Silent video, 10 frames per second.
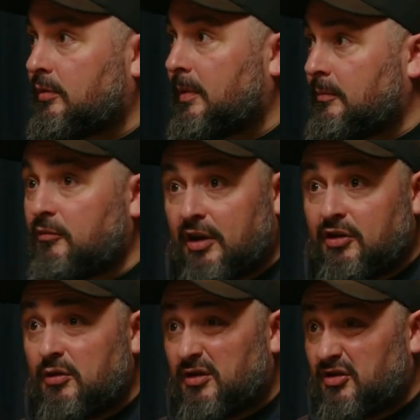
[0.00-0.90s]
being
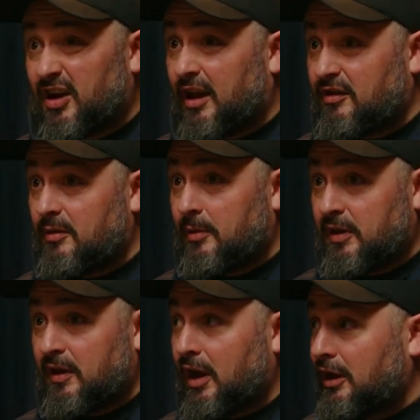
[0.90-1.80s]
written using
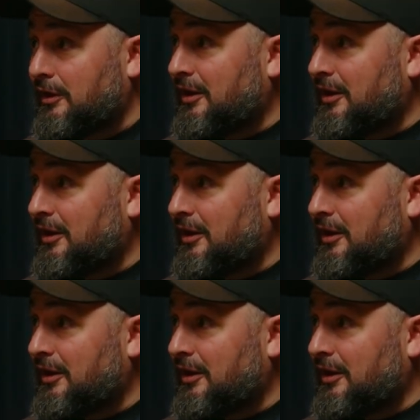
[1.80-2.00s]
ChatGPT.